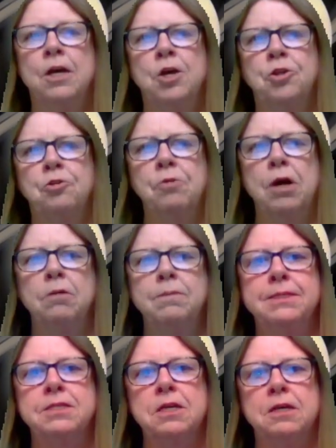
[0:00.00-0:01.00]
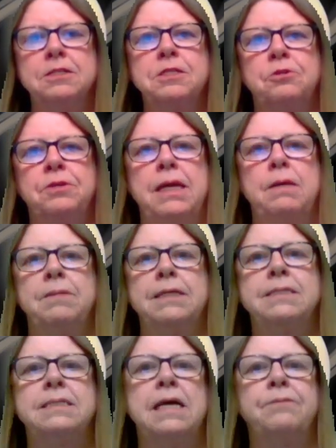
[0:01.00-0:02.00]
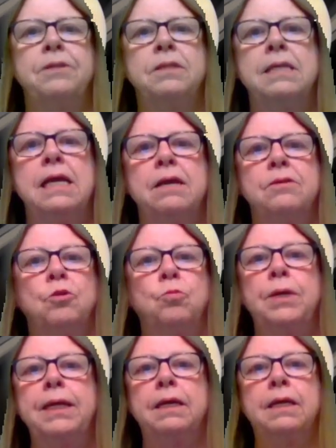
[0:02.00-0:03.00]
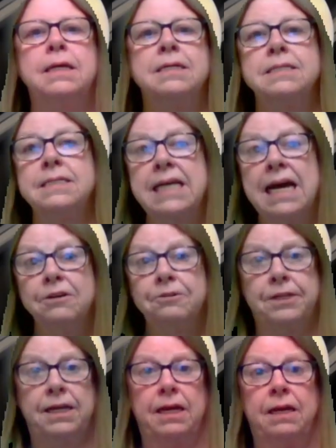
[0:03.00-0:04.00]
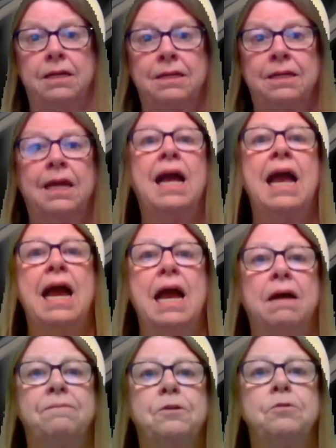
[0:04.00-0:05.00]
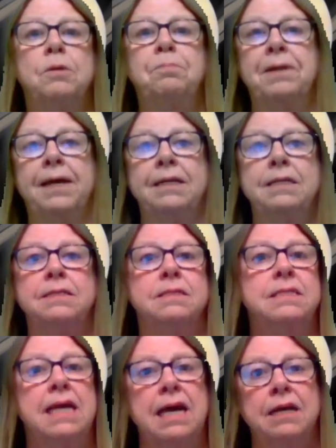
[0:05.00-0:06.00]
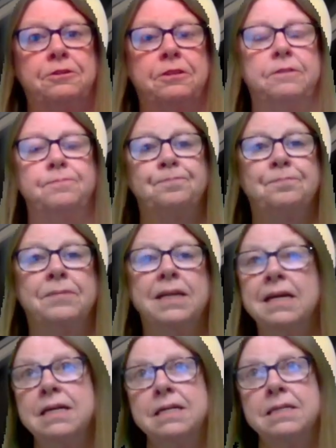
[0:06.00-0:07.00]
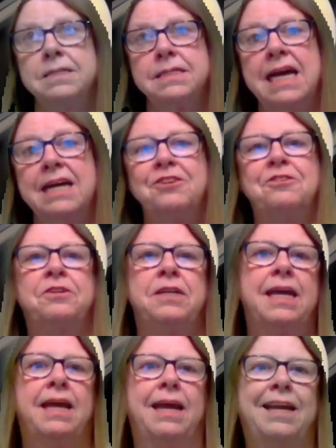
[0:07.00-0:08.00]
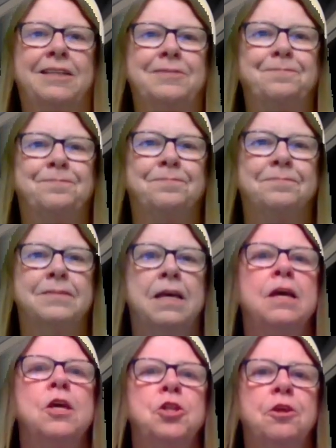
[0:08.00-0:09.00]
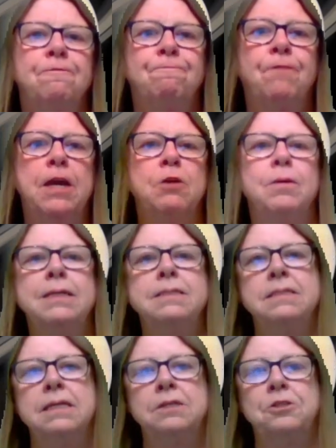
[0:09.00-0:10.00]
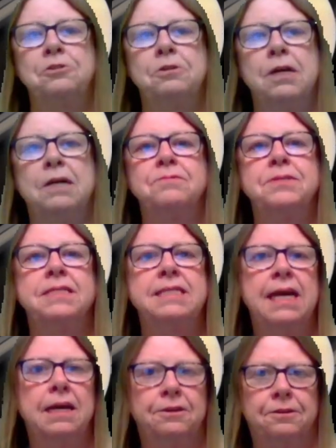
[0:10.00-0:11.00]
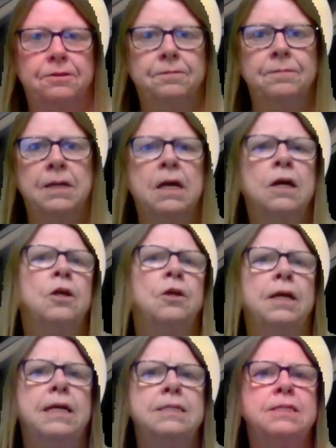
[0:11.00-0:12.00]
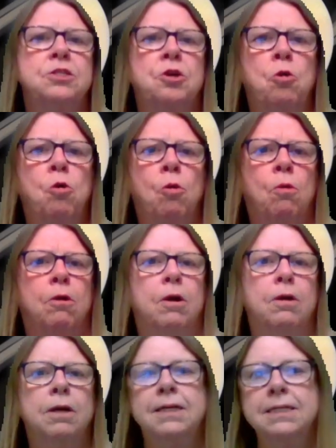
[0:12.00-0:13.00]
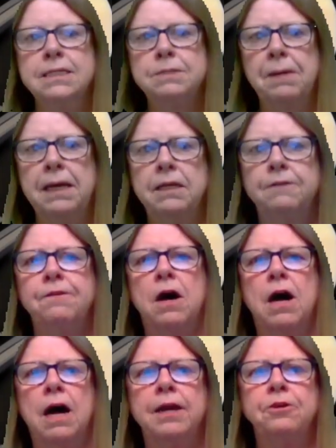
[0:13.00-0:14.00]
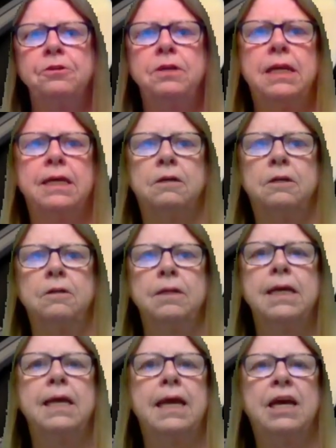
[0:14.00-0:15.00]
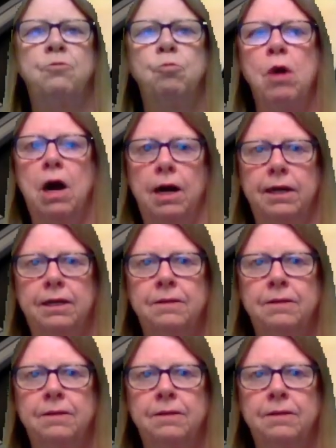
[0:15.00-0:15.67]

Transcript: The Romans also named the 7th day of the week Saturday, after the planet Saturn, Saturn Day. The very center of Saturn, its core, is made of iron, nickel, and rock.